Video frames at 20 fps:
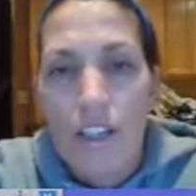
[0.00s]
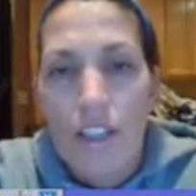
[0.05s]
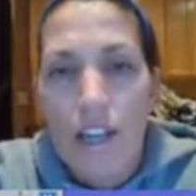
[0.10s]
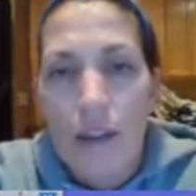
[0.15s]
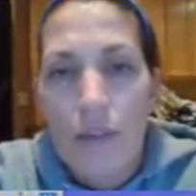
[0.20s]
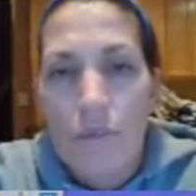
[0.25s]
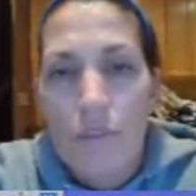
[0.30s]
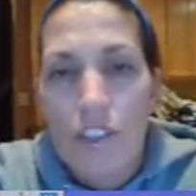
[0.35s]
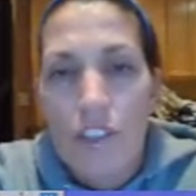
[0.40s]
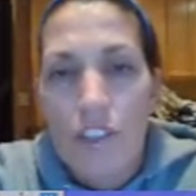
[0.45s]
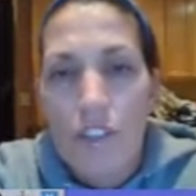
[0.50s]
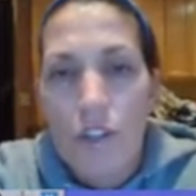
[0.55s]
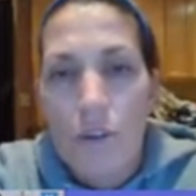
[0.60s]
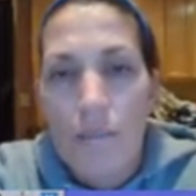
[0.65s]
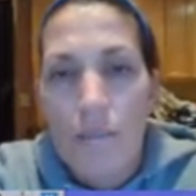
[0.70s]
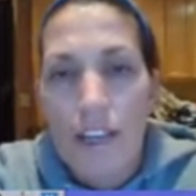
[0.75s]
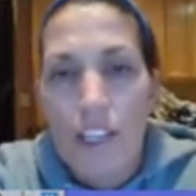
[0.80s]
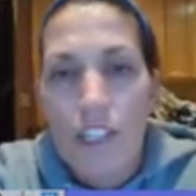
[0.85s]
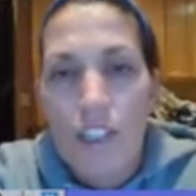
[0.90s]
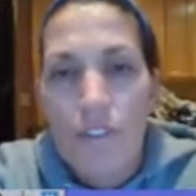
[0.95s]
times 0
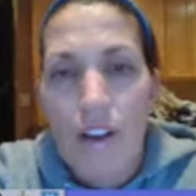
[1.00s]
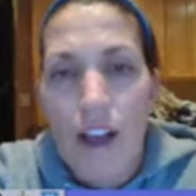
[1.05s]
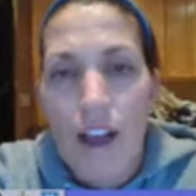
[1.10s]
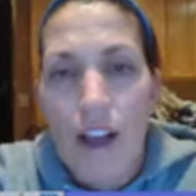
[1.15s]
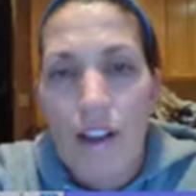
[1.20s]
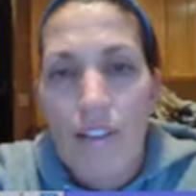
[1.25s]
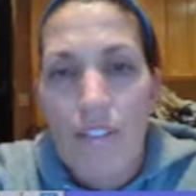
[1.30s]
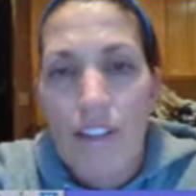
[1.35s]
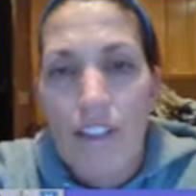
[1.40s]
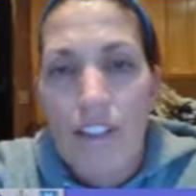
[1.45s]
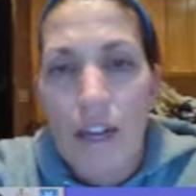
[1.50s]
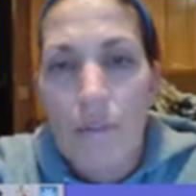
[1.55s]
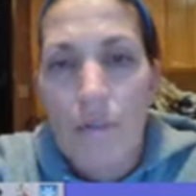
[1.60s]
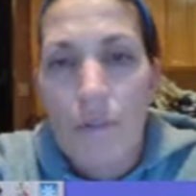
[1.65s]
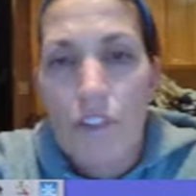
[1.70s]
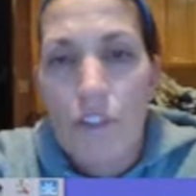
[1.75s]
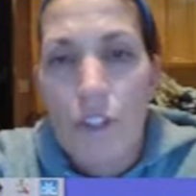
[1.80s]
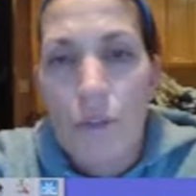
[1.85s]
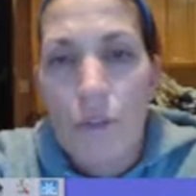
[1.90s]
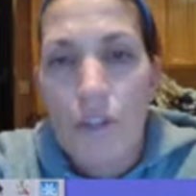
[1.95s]
minus 5
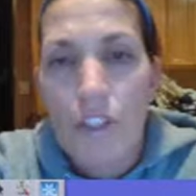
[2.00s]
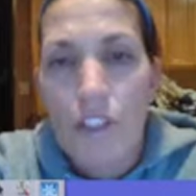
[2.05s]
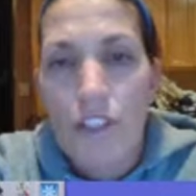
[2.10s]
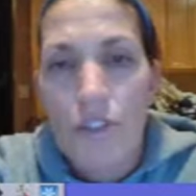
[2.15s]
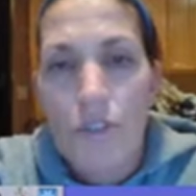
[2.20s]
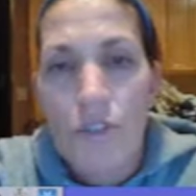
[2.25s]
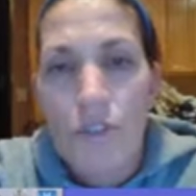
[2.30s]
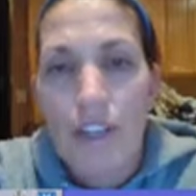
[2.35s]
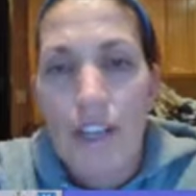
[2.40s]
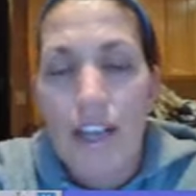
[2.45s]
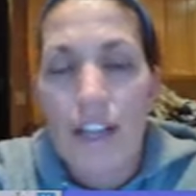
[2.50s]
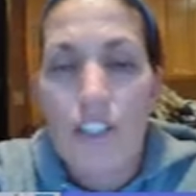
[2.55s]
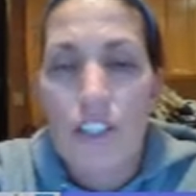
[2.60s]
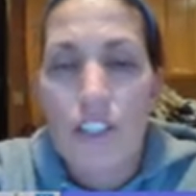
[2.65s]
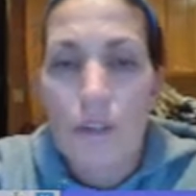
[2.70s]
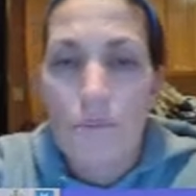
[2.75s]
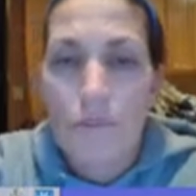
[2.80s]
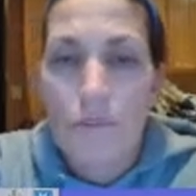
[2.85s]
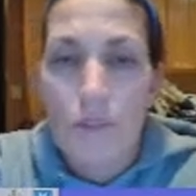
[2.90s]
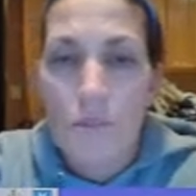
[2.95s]
times 0 plus 3, it ends
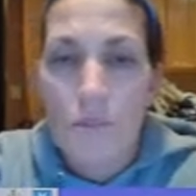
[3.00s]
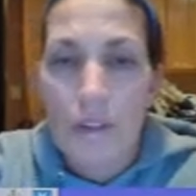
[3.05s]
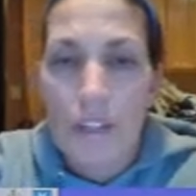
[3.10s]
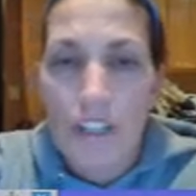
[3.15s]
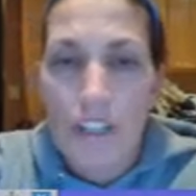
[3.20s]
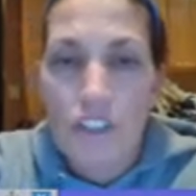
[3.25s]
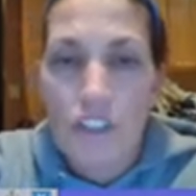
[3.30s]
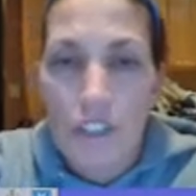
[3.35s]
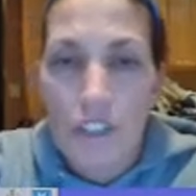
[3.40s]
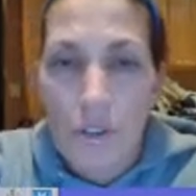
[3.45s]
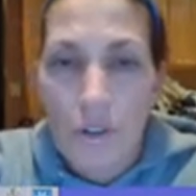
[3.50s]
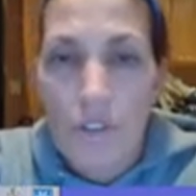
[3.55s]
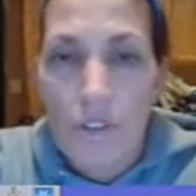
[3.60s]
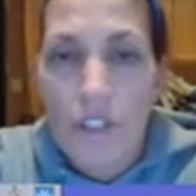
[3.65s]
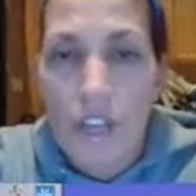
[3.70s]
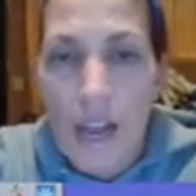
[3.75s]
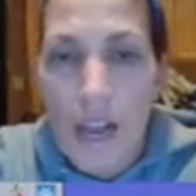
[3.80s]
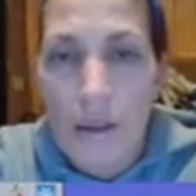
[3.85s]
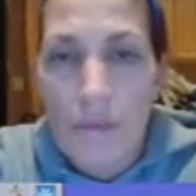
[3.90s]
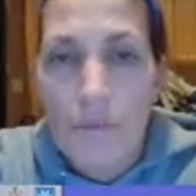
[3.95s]
up just being 0
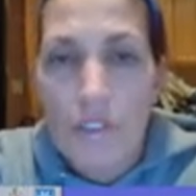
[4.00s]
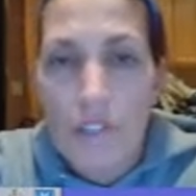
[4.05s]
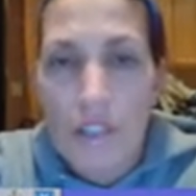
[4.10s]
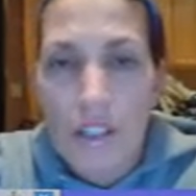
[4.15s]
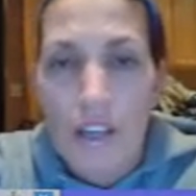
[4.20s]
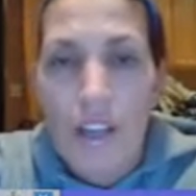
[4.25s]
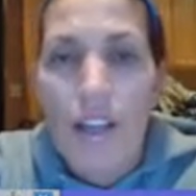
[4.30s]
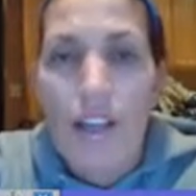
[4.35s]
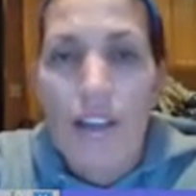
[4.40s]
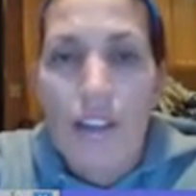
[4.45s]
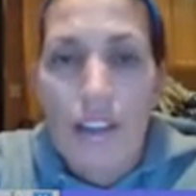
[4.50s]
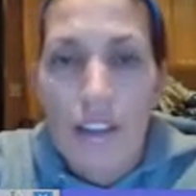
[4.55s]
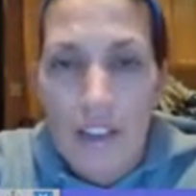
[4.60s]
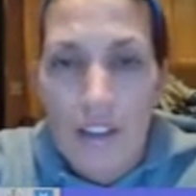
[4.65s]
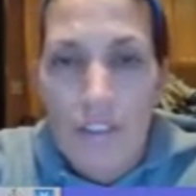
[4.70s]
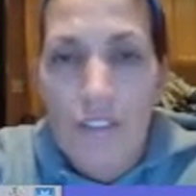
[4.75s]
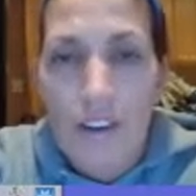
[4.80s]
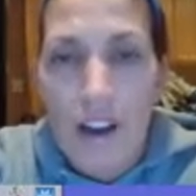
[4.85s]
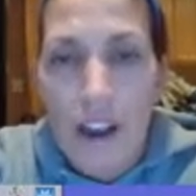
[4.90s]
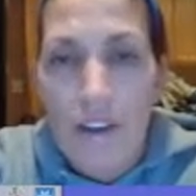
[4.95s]
times
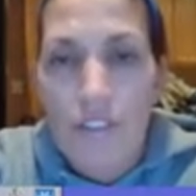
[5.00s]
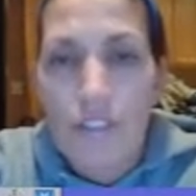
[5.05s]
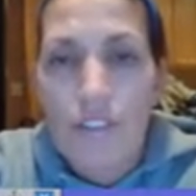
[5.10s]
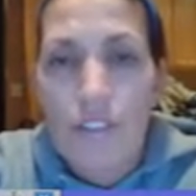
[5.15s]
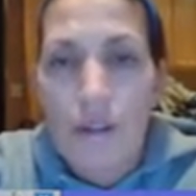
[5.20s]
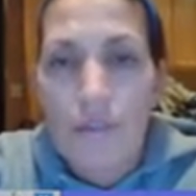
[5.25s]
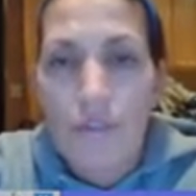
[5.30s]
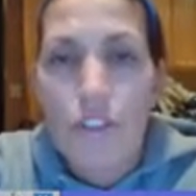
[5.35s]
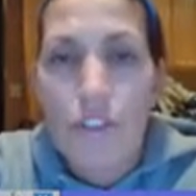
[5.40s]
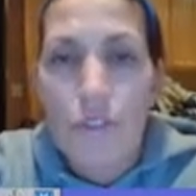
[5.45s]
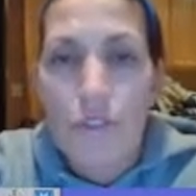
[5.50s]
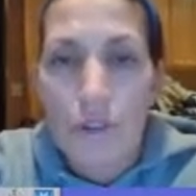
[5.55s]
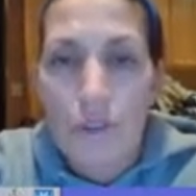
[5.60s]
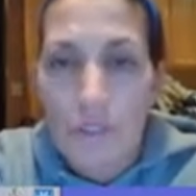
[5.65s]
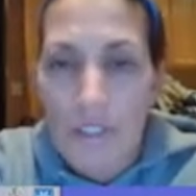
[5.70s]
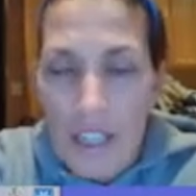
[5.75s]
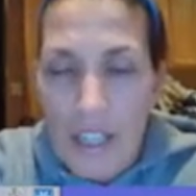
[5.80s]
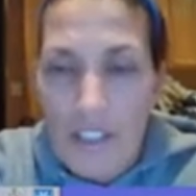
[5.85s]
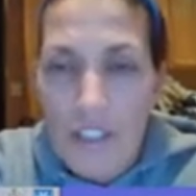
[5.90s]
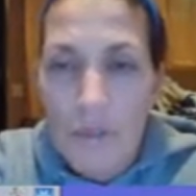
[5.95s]
-5 times 3,
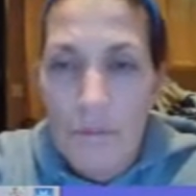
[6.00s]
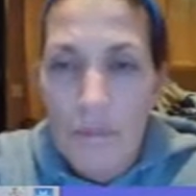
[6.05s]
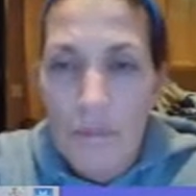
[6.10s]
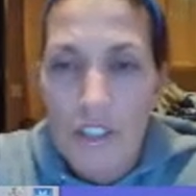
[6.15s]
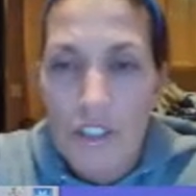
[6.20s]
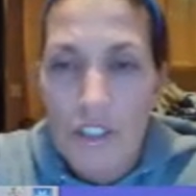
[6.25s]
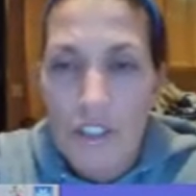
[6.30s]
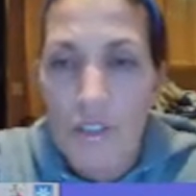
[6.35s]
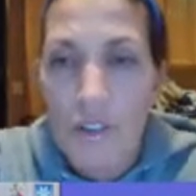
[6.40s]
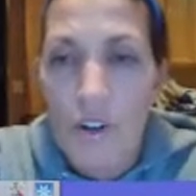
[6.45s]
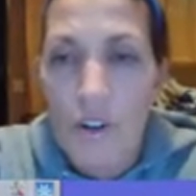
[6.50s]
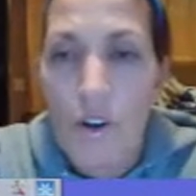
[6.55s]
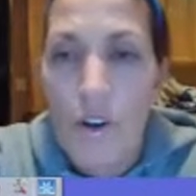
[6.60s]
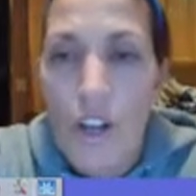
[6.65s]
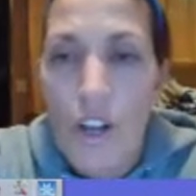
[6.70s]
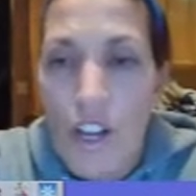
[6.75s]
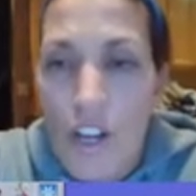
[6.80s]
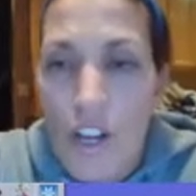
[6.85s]
which ends up being 0.